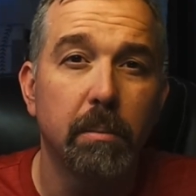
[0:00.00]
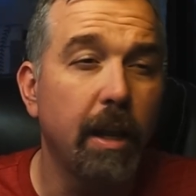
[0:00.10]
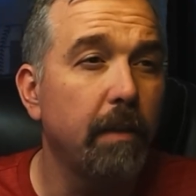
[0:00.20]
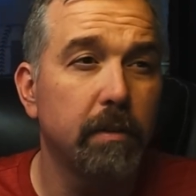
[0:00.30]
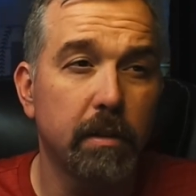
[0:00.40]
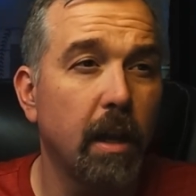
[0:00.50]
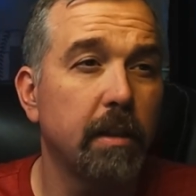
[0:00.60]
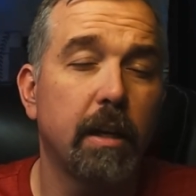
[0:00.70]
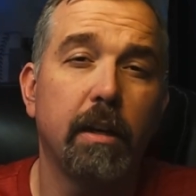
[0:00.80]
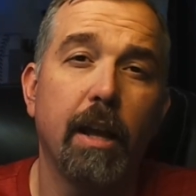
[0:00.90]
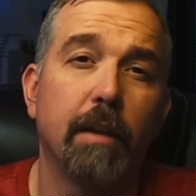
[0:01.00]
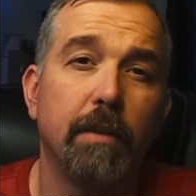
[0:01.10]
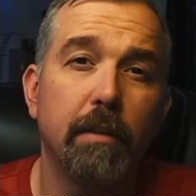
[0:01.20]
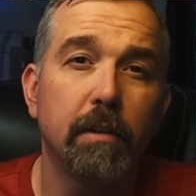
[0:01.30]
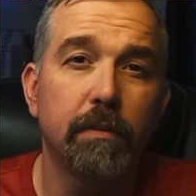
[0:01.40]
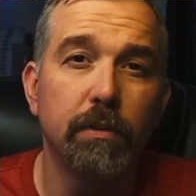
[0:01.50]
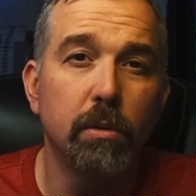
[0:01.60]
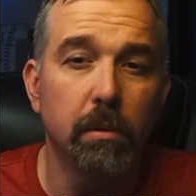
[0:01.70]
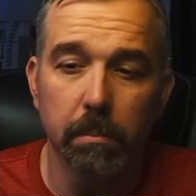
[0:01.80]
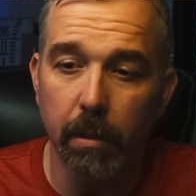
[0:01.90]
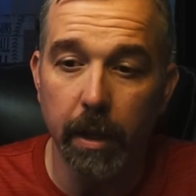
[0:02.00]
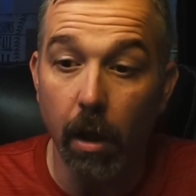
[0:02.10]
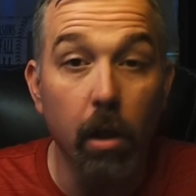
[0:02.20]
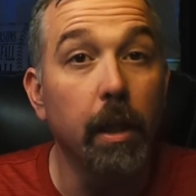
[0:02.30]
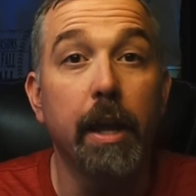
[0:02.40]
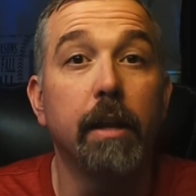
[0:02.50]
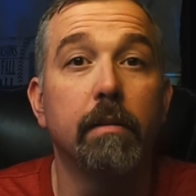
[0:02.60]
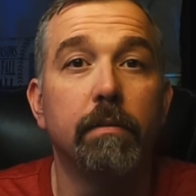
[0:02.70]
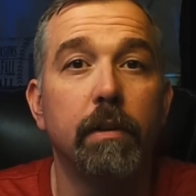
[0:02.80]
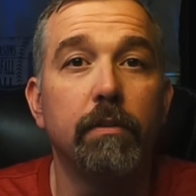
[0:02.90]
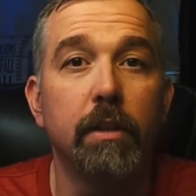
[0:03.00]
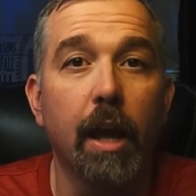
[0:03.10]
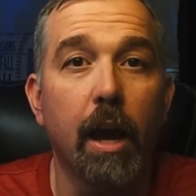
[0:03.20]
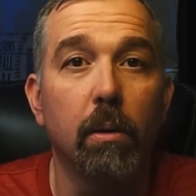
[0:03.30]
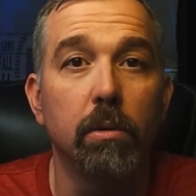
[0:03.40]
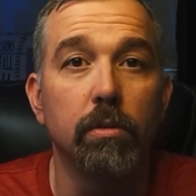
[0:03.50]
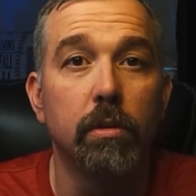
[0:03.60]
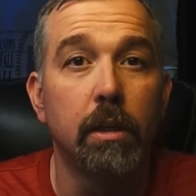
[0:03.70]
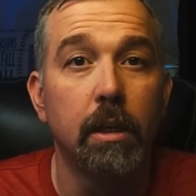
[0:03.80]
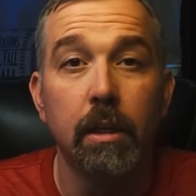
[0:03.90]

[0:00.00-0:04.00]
But even cut that in half, even if you can play all 8 in 50 hours,